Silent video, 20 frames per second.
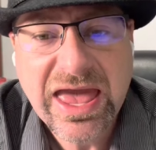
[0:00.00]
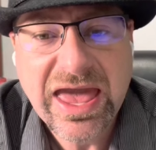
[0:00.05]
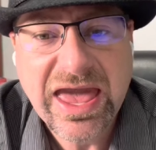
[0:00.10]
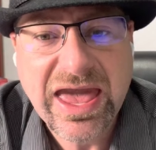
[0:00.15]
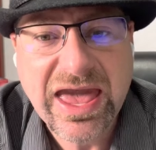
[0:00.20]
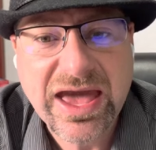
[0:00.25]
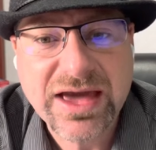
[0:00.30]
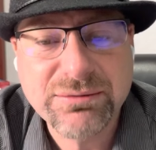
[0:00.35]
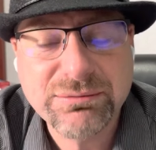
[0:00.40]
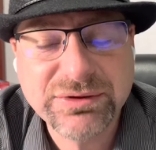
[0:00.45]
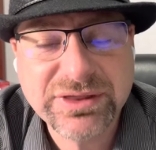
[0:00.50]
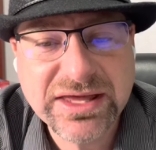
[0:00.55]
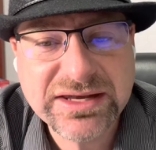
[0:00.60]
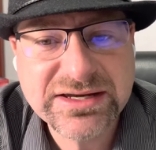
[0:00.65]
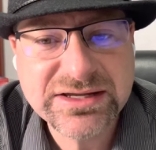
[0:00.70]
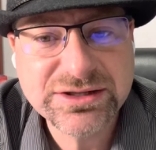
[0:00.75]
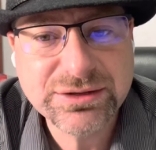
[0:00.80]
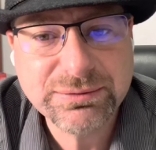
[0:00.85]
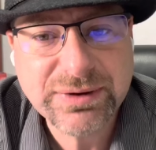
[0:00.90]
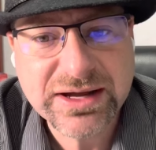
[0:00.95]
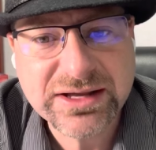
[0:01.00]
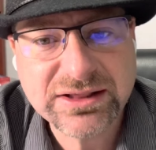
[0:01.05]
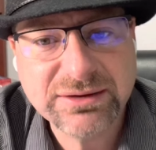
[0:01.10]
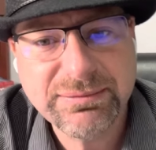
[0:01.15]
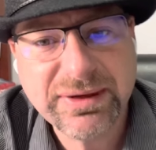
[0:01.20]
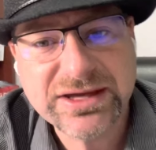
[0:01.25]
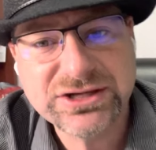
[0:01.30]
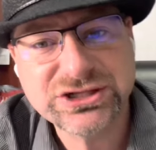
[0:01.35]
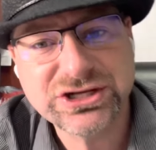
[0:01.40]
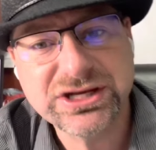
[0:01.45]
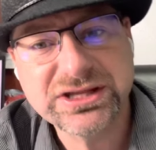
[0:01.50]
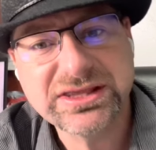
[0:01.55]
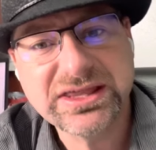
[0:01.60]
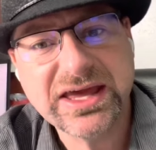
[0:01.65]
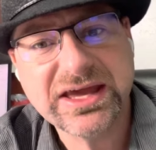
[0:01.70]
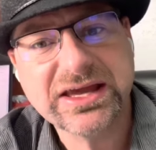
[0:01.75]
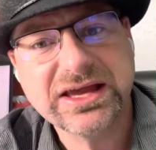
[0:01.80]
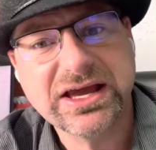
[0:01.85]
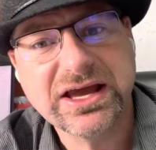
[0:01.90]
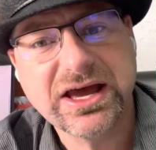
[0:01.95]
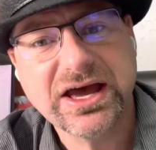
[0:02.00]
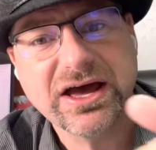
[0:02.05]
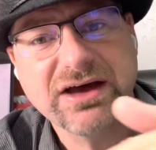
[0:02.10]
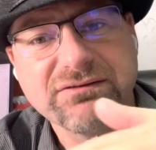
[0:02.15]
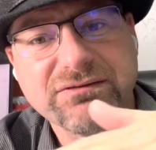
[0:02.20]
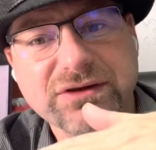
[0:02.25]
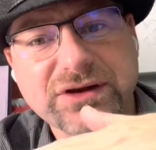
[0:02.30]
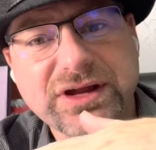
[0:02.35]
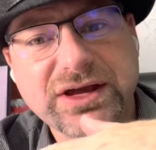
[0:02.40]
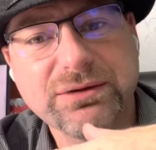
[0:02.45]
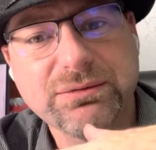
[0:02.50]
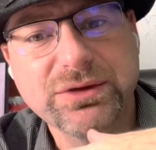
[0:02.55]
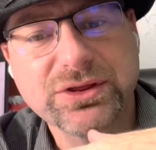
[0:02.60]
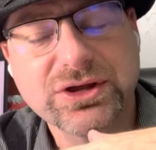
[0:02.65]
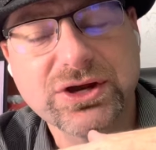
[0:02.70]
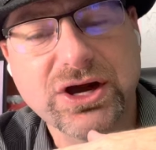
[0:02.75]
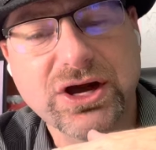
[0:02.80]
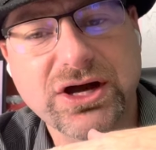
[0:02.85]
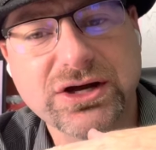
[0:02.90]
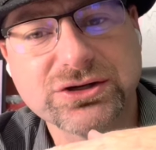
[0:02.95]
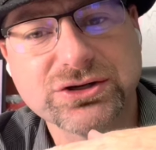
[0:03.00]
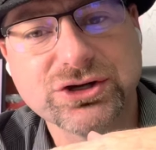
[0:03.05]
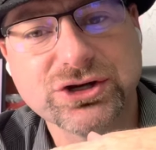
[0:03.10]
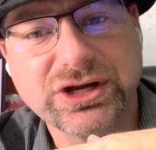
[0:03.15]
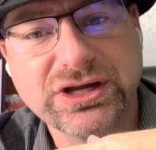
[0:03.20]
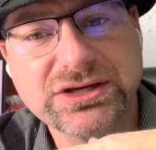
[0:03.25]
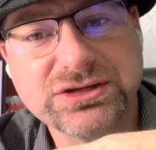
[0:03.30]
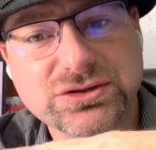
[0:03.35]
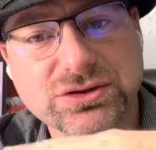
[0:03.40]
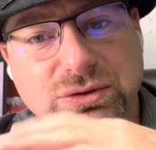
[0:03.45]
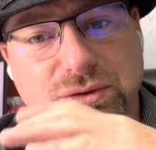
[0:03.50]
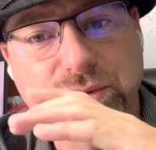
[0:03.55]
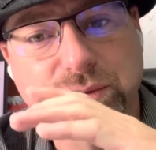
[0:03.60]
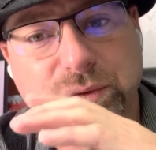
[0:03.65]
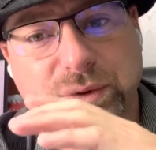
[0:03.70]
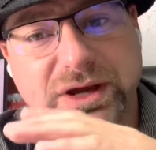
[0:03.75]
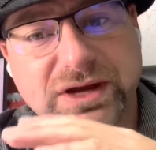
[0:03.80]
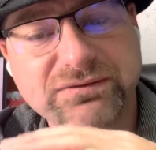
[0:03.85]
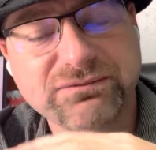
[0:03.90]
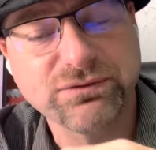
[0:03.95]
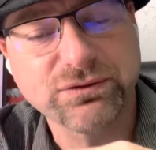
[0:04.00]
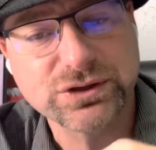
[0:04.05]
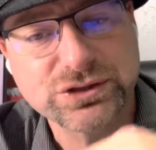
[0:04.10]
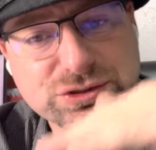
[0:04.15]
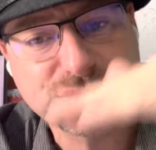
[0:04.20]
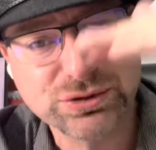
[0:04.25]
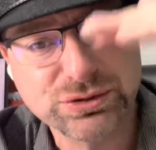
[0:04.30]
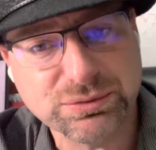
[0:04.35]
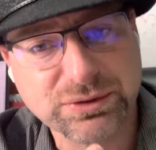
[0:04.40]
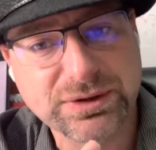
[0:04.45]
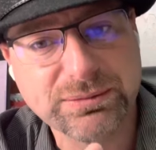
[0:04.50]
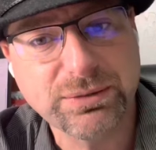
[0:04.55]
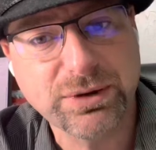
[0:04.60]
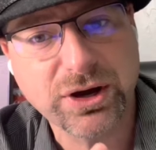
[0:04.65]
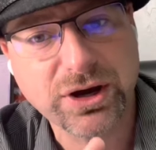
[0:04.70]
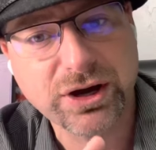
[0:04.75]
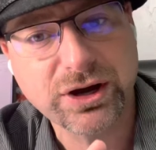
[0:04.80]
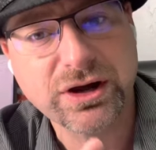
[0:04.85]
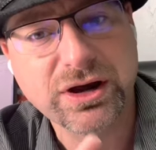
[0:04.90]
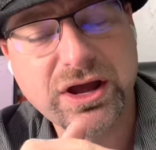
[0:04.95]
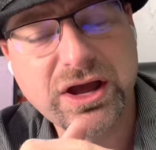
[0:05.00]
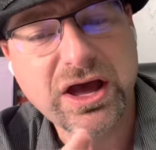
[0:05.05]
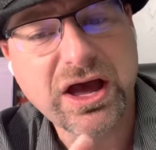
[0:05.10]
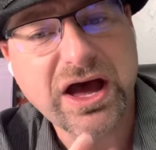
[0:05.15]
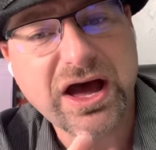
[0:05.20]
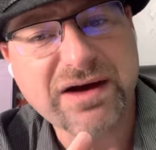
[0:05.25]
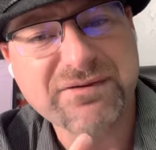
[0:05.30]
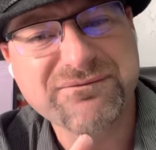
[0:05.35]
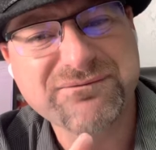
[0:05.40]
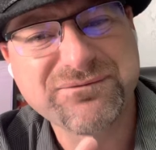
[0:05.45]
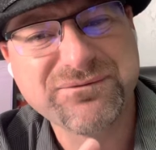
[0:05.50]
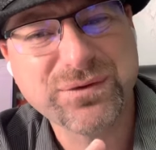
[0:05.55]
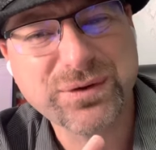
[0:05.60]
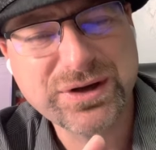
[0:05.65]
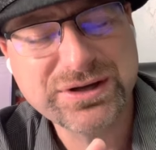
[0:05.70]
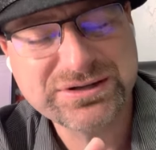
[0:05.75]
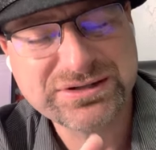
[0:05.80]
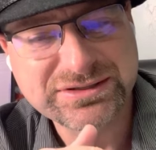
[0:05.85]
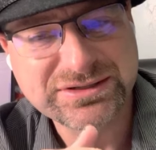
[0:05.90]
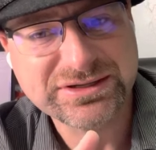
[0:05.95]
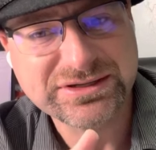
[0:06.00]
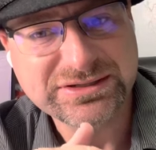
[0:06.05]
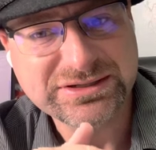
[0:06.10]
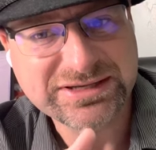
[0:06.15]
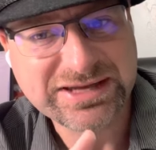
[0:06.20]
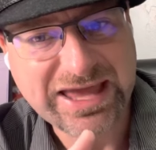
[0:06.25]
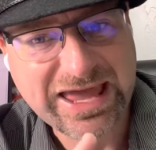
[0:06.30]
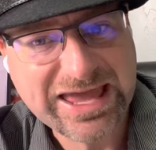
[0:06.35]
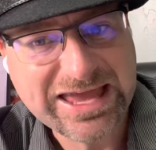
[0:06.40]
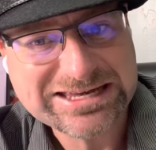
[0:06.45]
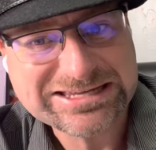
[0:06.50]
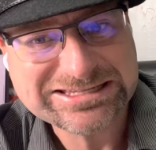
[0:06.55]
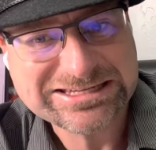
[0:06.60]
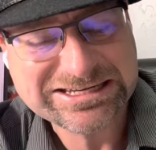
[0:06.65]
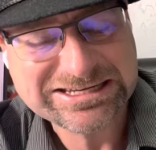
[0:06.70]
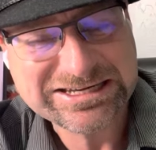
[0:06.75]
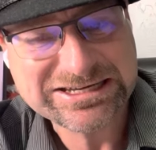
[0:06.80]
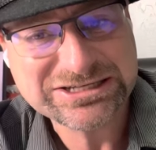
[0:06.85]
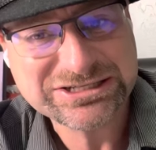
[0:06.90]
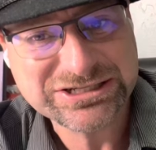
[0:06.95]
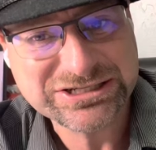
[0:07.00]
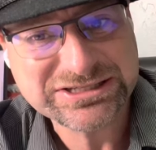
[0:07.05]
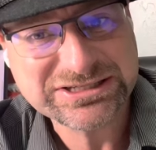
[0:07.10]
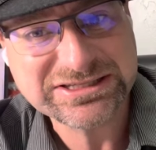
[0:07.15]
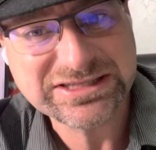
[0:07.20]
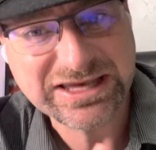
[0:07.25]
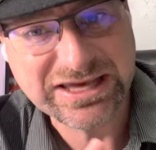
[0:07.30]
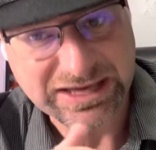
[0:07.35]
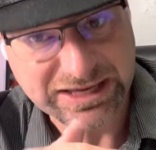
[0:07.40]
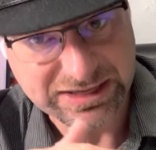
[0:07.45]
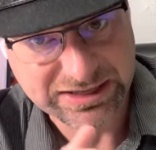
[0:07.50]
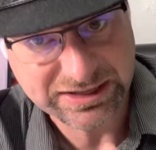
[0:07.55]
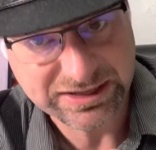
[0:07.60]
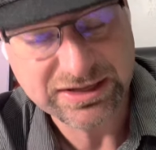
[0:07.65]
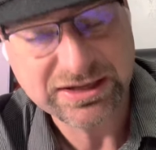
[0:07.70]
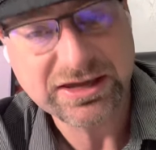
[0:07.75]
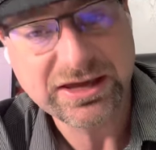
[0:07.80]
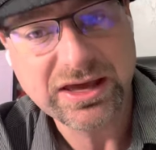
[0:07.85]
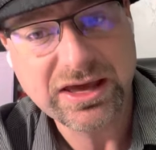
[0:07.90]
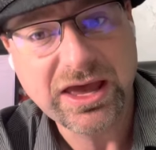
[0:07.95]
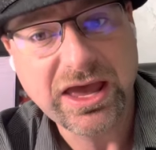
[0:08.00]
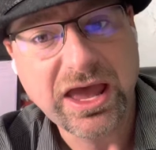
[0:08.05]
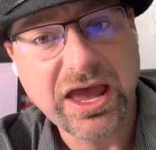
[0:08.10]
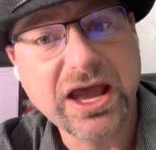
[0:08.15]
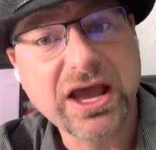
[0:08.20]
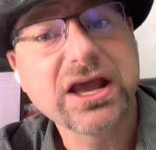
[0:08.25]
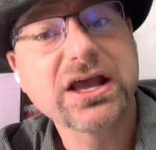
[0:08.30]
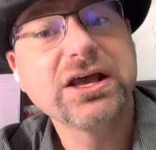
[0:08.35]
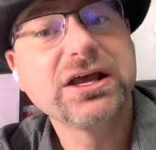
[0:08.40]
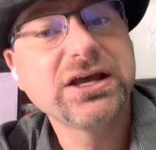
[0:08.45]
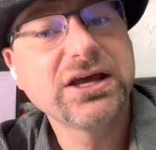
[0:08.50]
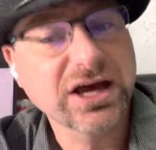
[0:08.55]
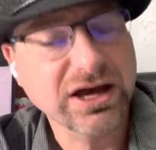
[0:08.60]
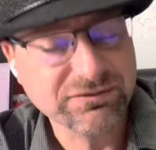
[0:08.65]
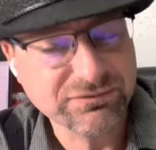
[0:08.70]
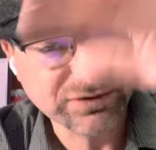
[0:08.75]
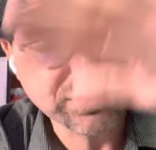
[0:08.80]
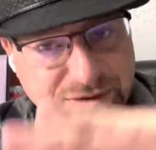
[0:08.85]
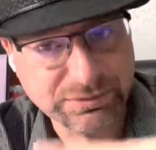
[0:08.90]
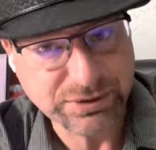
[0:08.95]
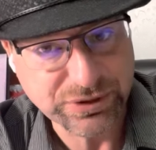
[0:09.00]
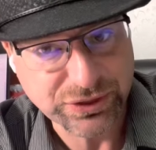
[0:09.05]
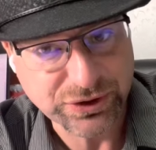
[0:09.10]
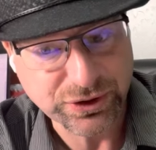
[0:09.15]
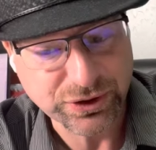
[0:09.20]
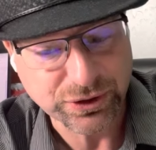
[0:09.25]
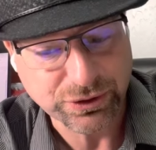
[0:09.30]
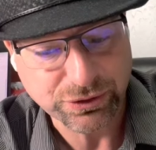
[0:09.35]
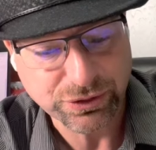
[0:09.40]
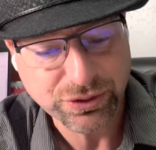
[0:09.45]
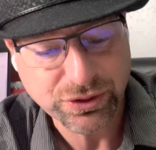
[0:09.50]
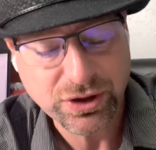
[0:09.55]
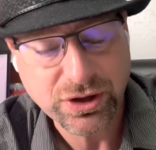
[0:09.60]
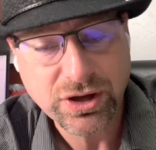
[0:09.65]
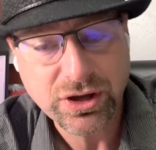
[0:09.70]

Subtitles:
And when they did the reclamation, they covered it with concrete, reinforced with rebar, 1 foot to 18 inches thick, covered it with earth.